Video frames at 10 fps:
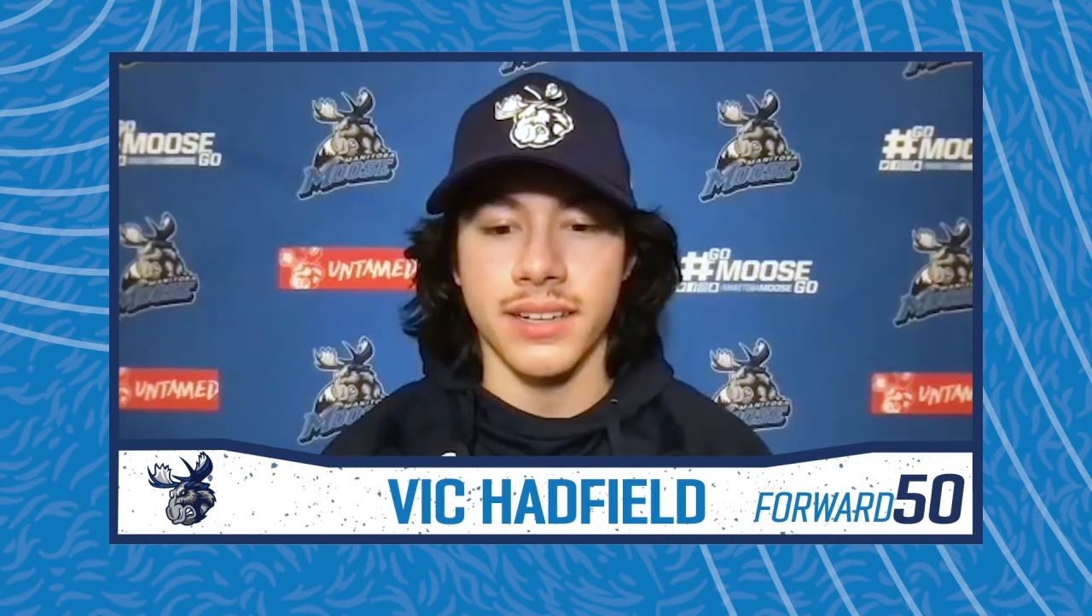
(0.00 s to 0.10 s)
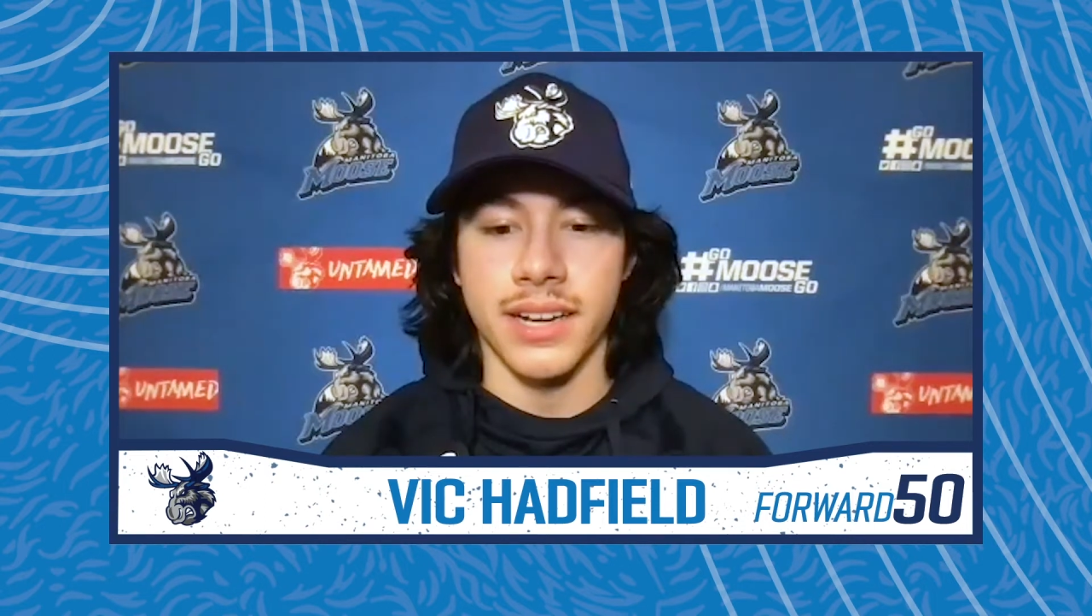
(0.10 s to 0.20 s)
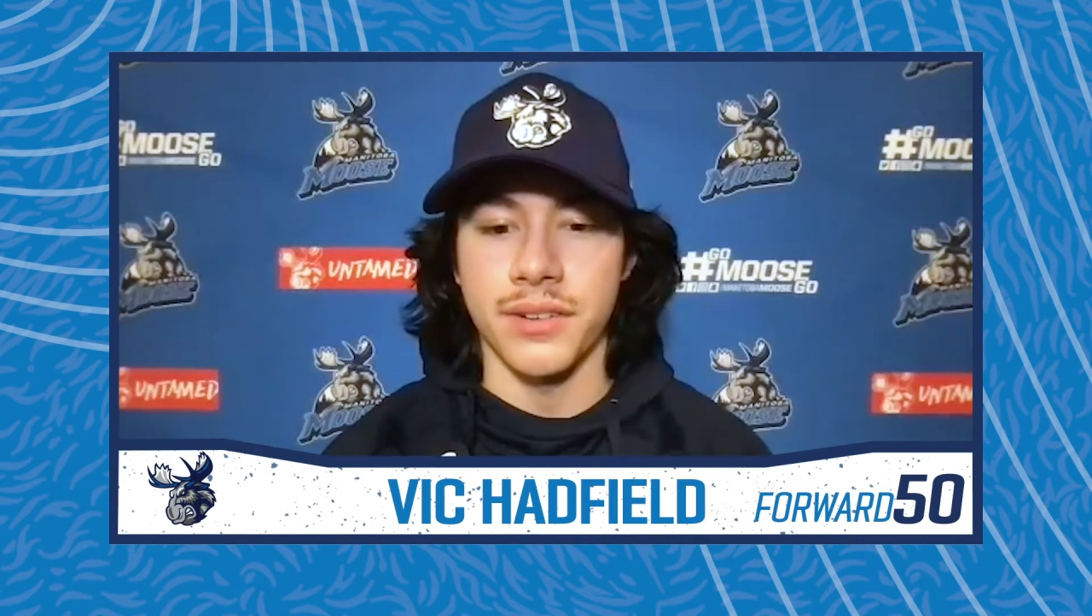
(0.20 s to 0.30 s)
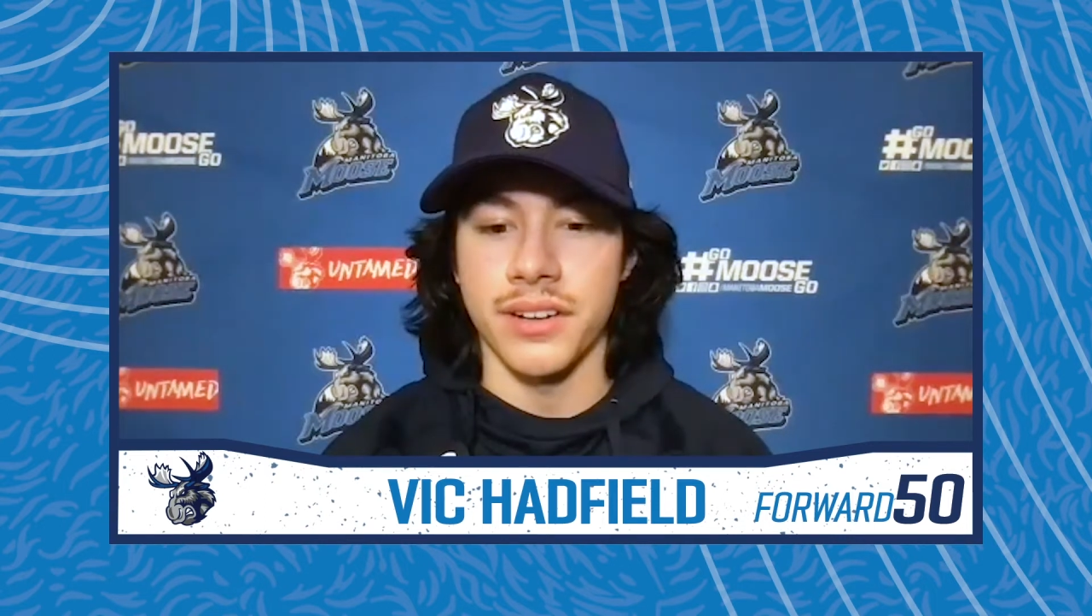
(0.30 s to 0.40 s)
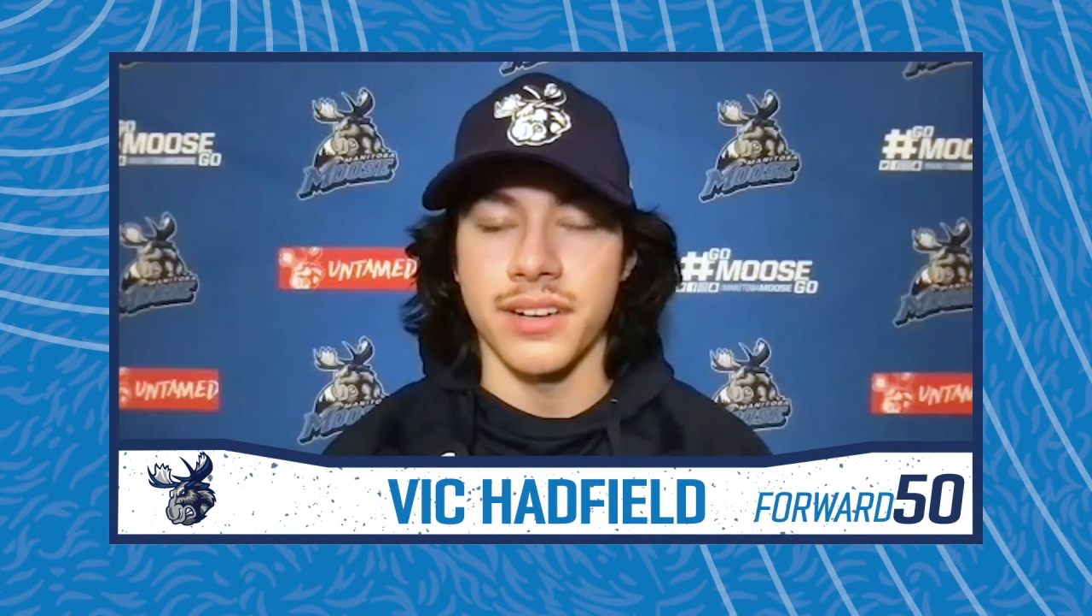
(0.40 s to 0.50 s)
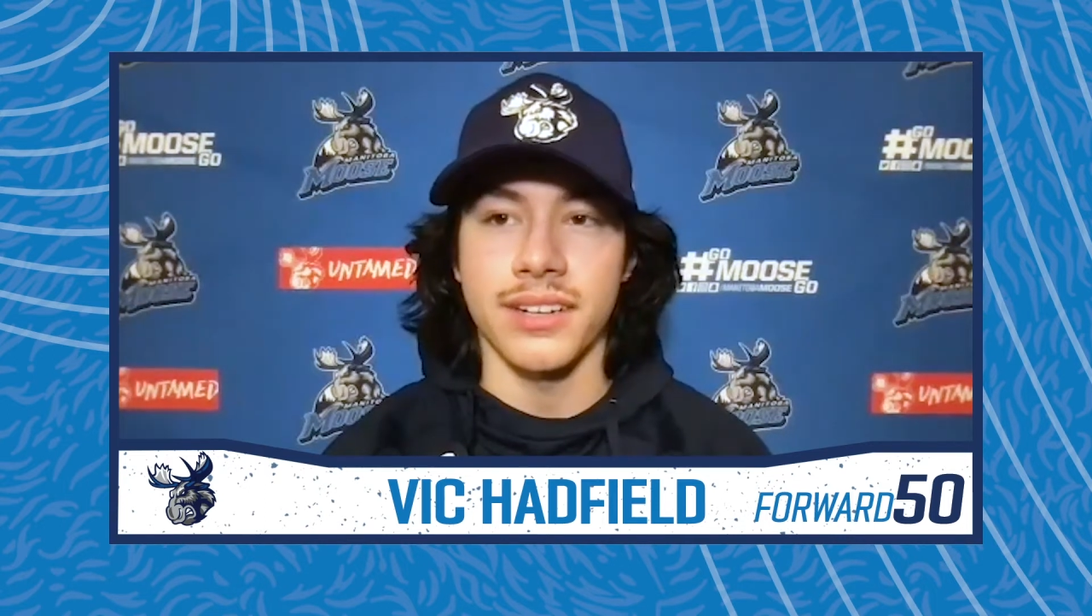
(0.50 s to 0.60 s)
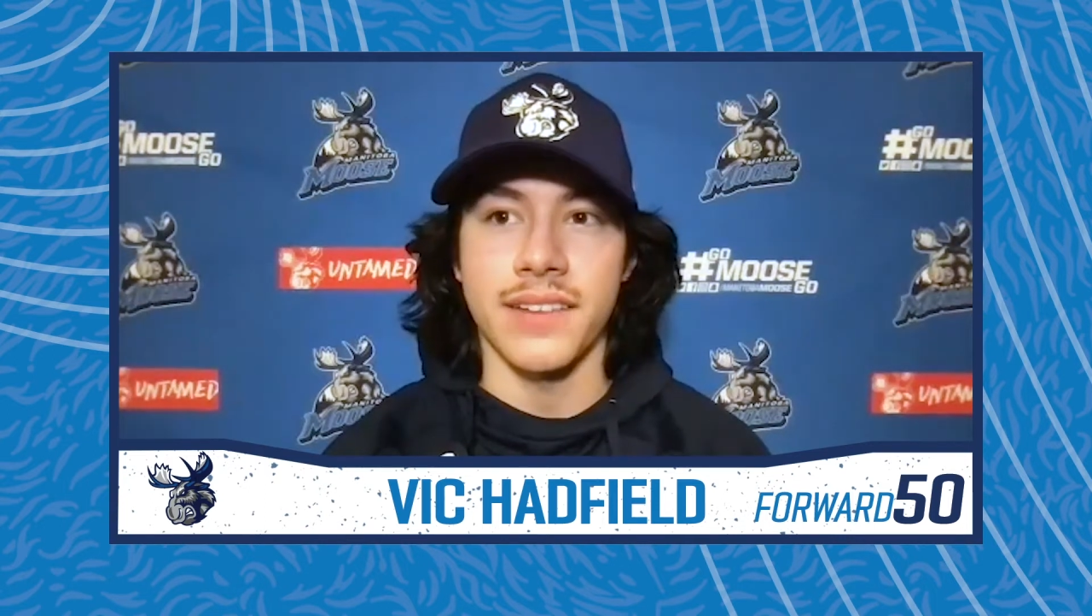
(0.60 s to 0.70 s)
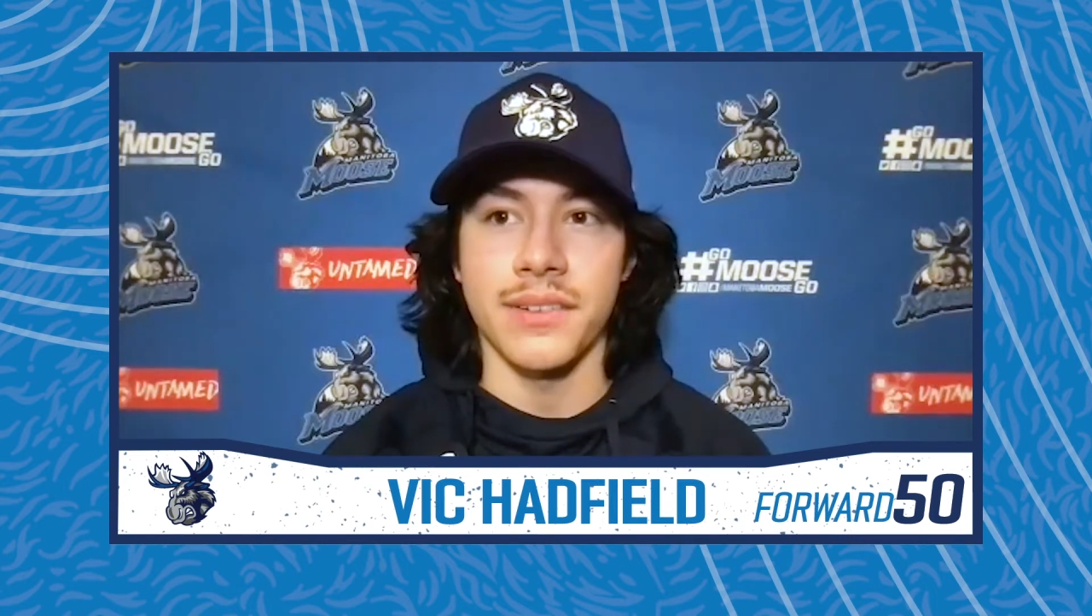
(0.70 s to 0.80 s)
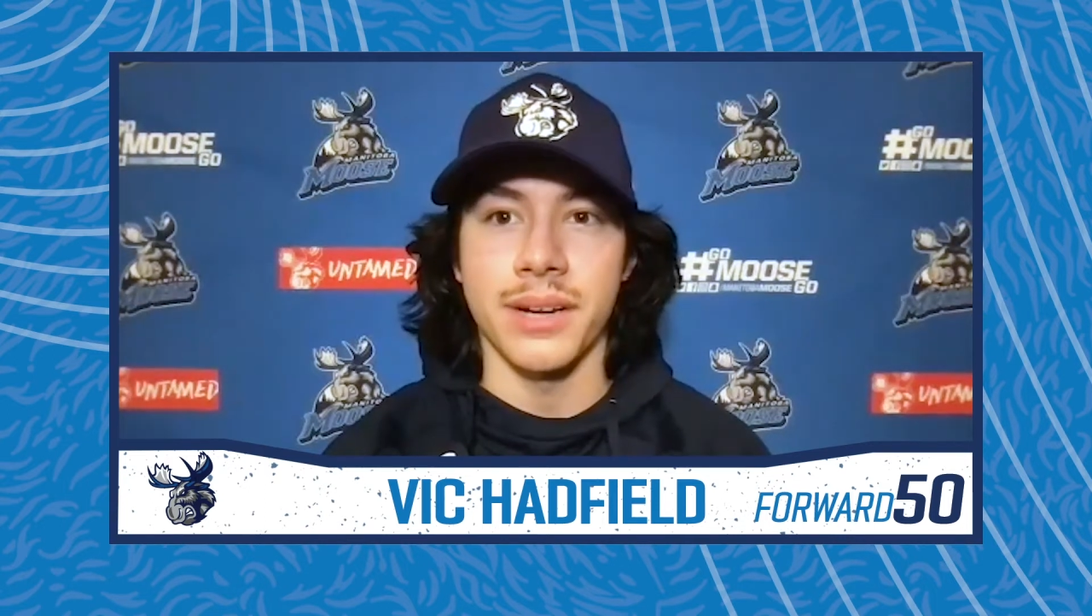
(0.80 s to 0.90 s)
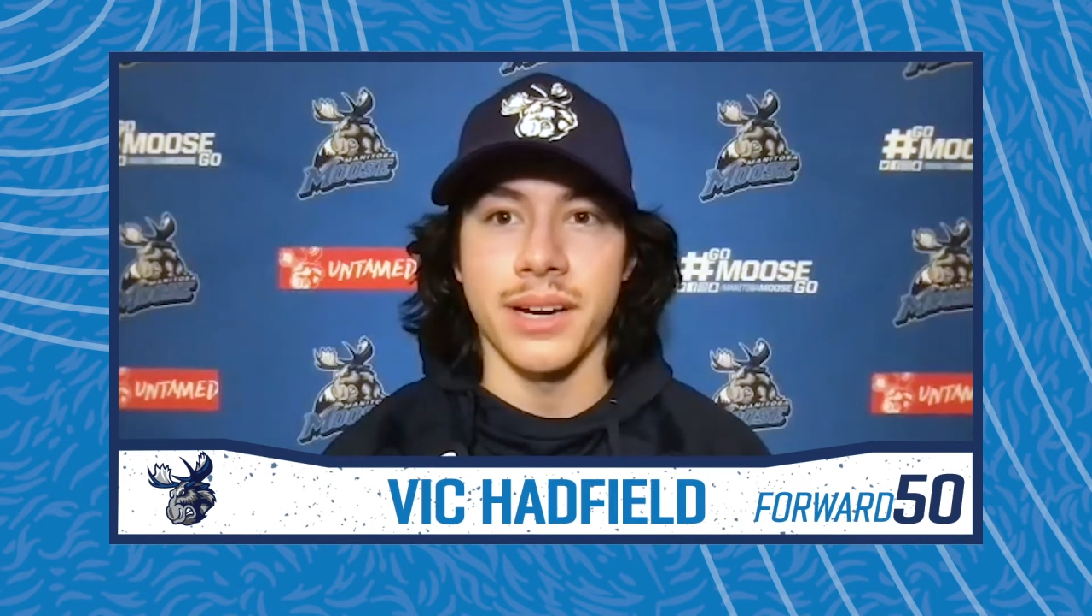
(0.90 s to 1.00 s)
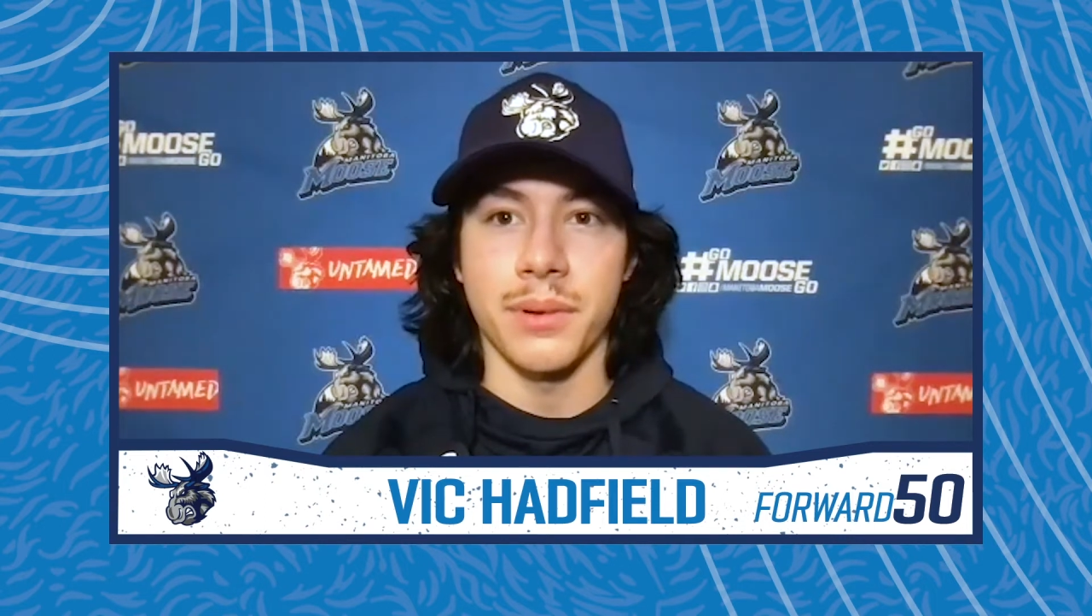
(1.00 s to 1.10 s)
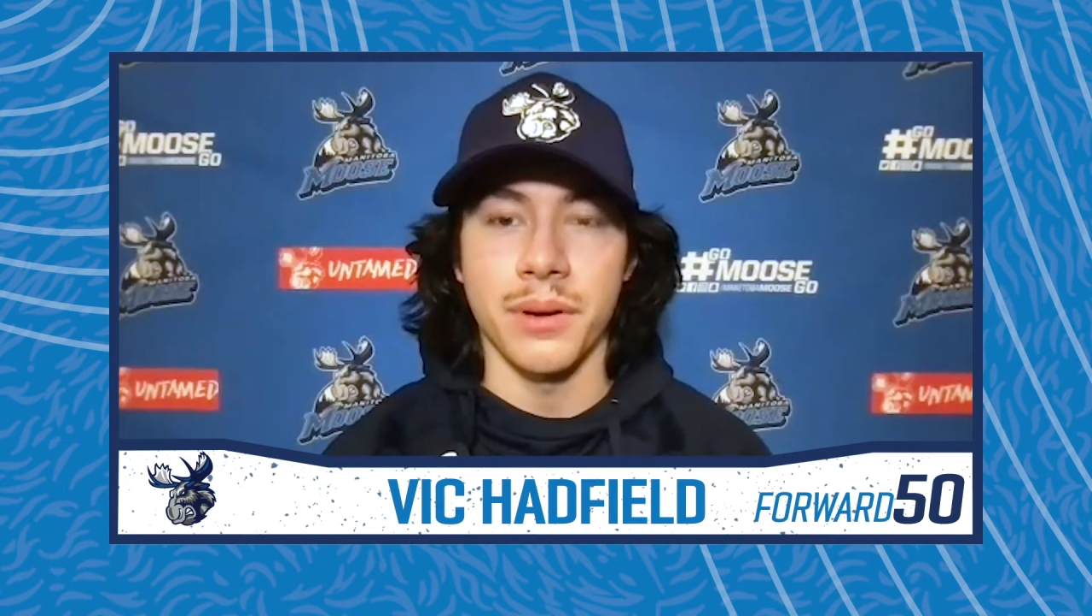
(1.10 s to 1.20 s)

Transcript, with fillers: I never never been at a